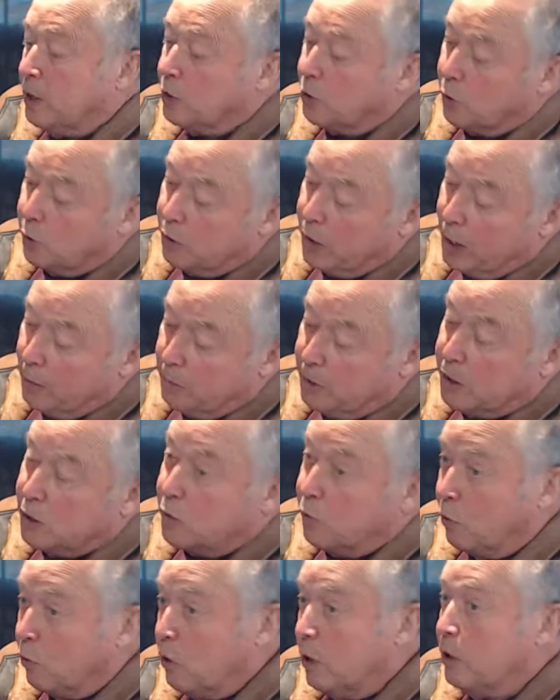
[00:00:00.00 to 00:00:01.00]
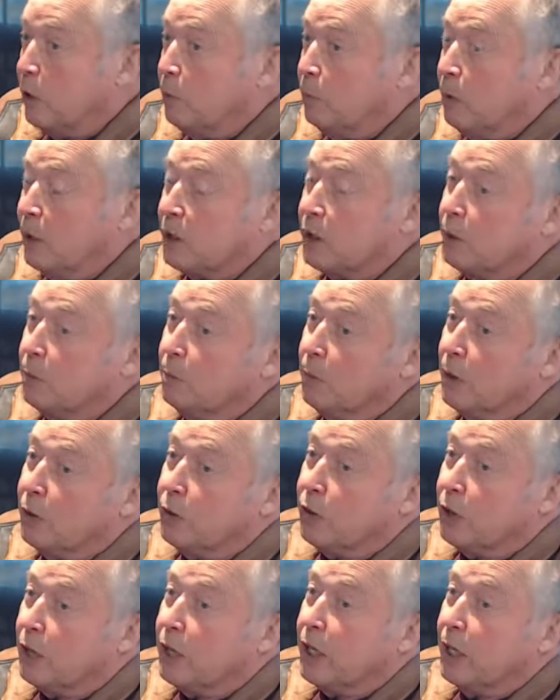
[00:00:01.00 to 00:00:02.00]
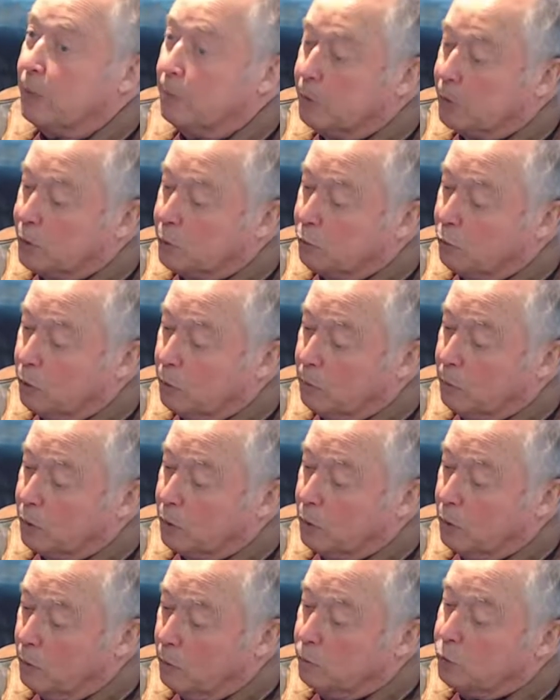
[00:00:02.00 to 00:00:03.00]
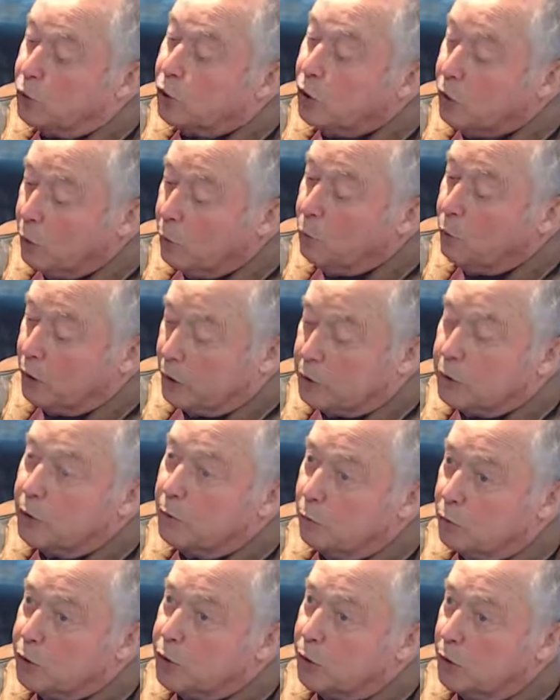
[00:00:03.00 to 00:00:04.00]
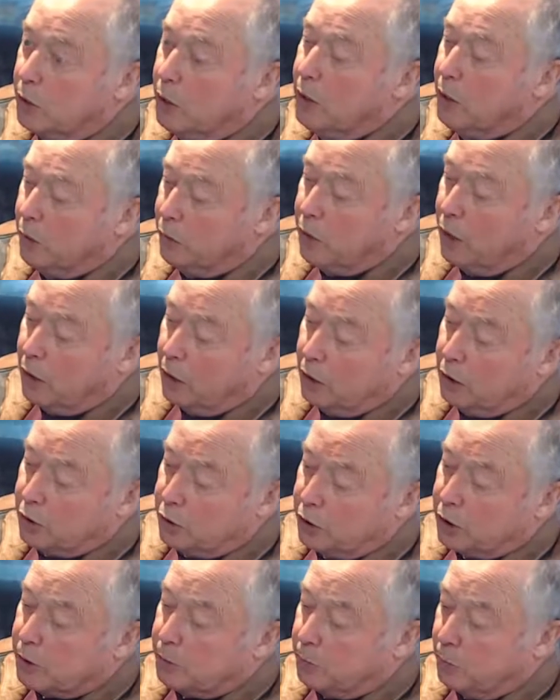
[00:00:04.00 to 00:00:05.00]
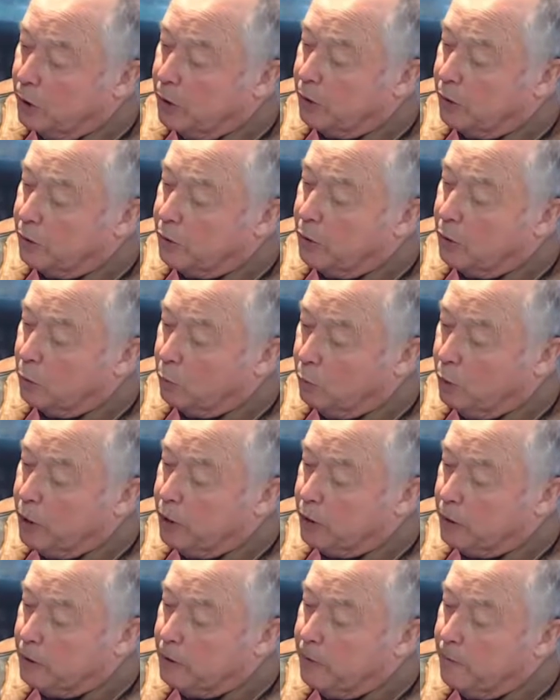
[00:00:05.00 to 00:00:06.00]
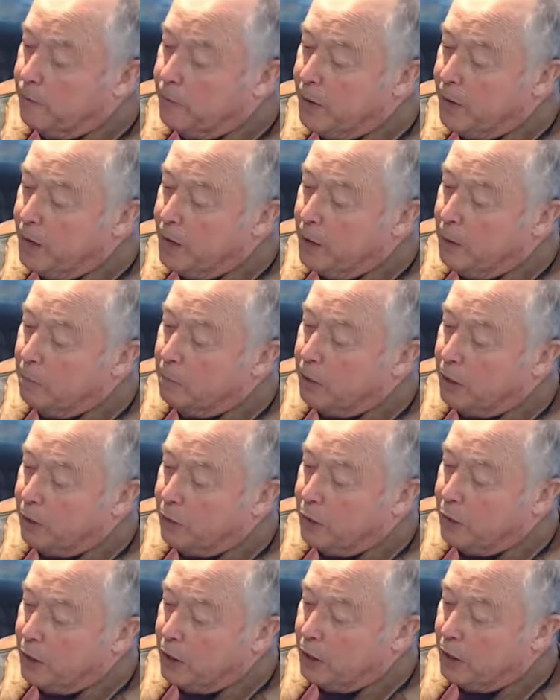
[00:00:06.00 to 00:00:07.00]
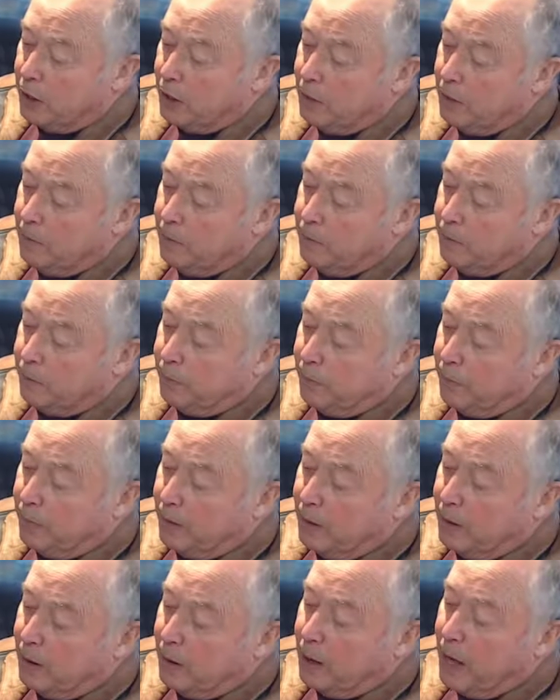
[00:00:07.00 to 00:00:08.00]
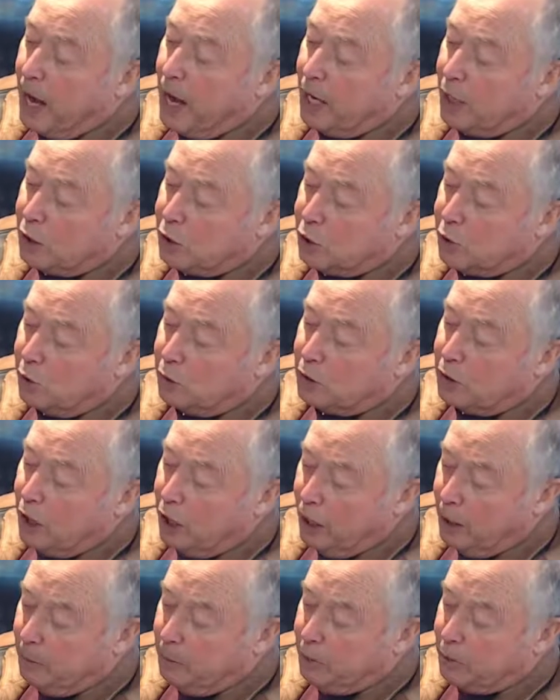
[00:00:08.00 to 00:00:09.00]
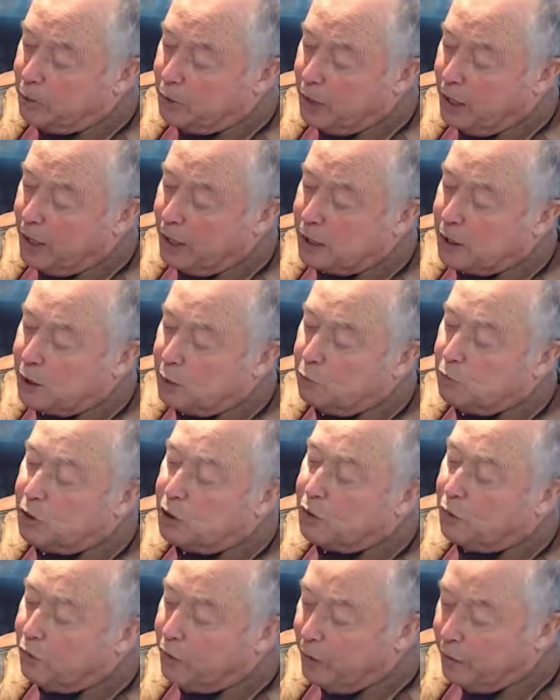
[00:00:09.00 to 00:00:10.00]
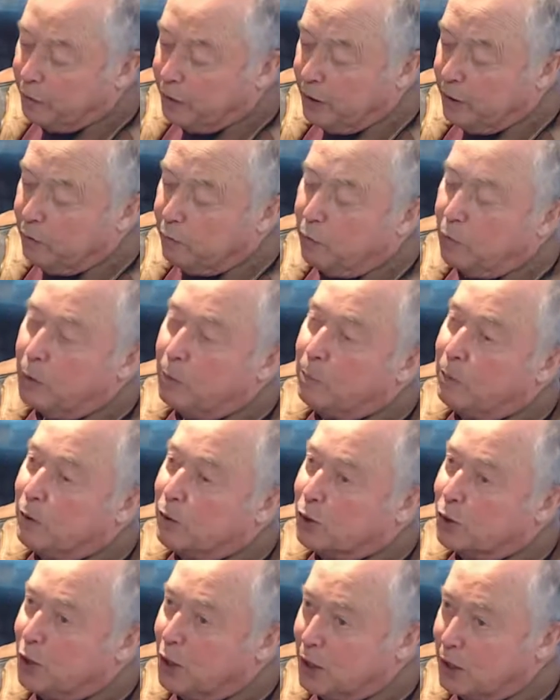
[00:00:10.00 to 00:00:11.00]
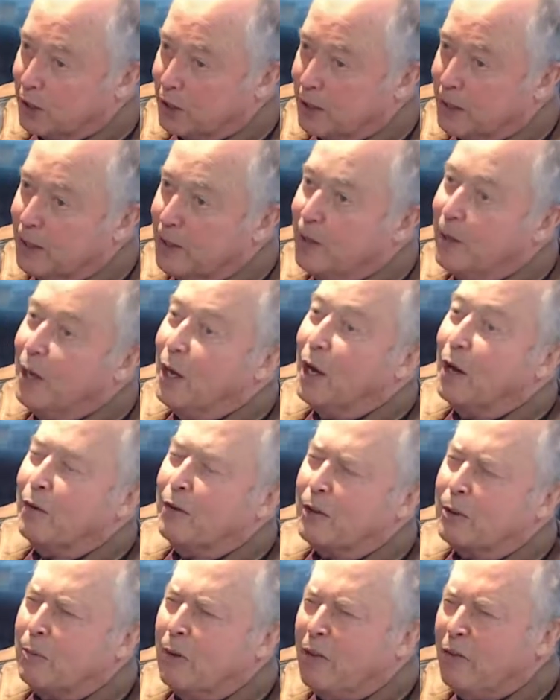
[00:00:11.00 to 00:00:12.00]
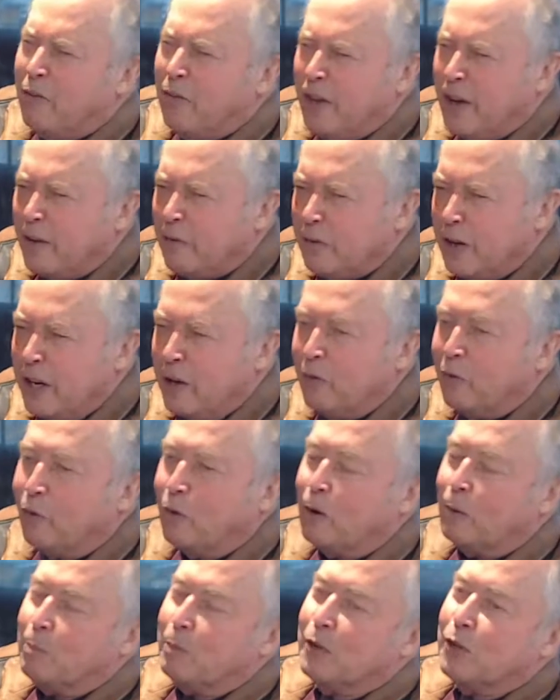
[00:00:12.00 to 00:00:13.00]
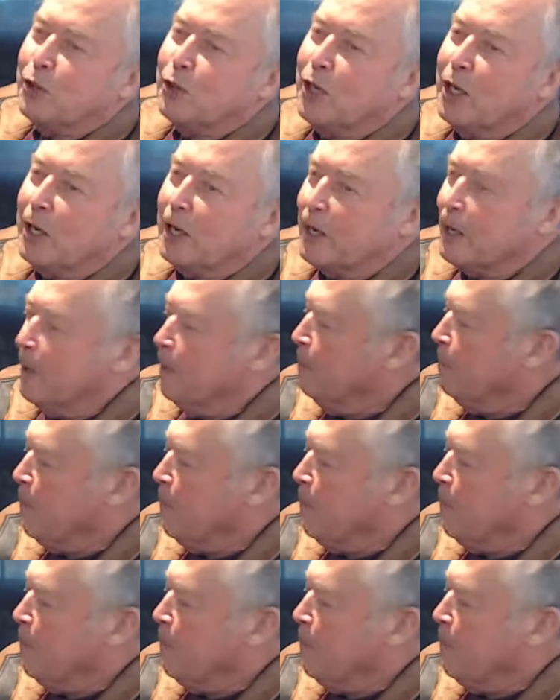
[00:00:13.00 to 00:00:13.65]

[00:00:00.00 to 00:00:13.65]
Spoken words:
So that means $400 a month to keep us warm at home. During the winter, it was the harshest part of our weather, but the actual carbon tax was 54% of the 54%.